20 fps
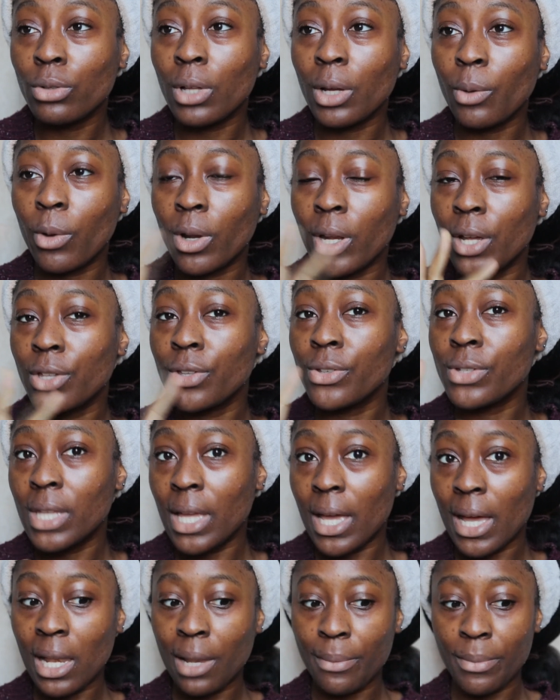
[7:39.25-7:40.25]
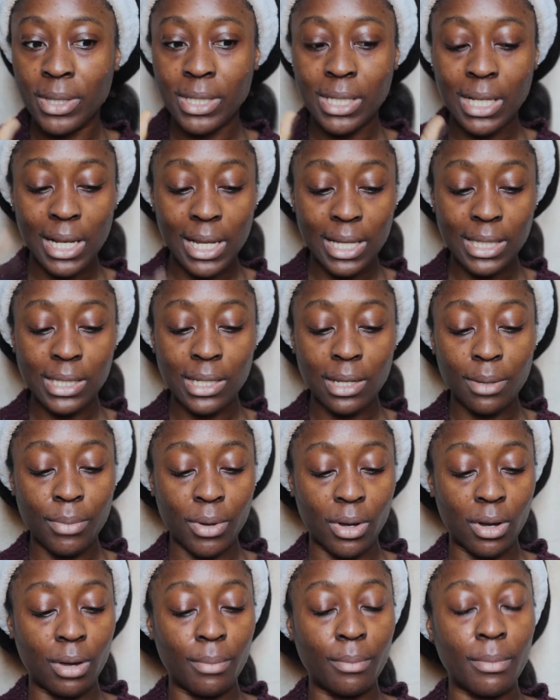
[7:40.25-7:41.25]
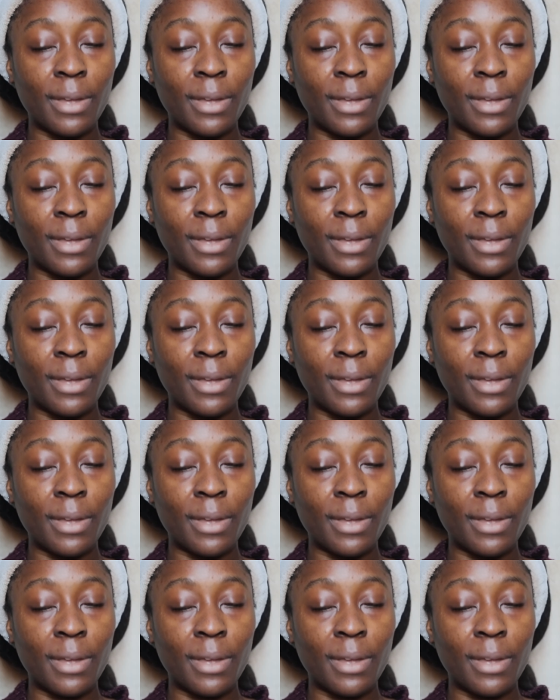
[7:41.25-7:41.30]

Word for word: Like when I use the Elemis Cleansing Balm,